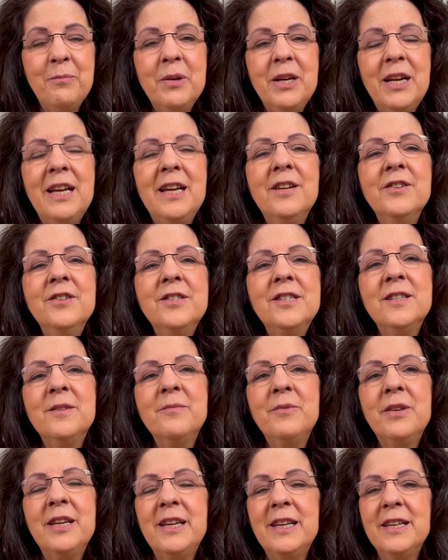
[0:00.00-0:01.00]
But here's
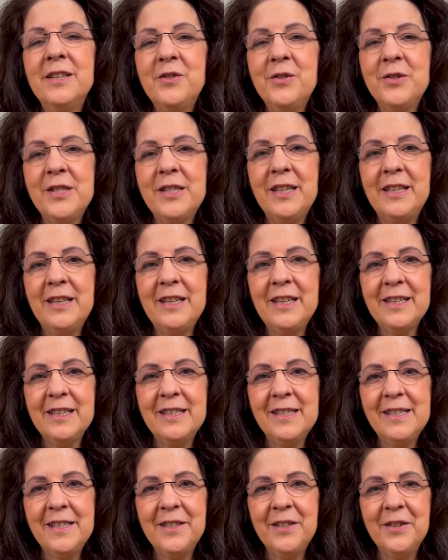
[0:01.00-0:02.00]
something interesting to
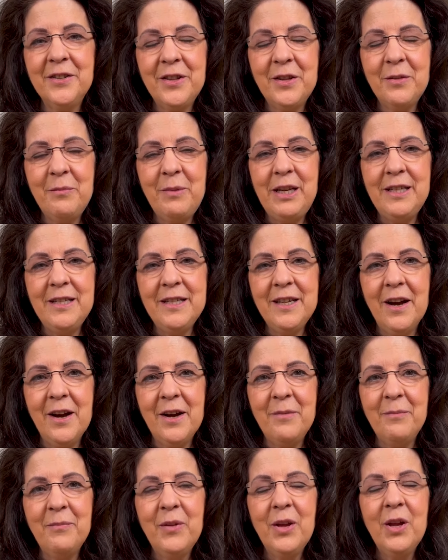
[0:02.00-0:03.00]
consider in the
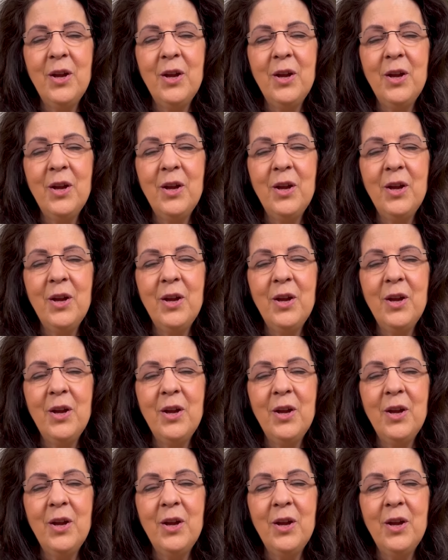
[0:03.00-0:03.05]
meantime.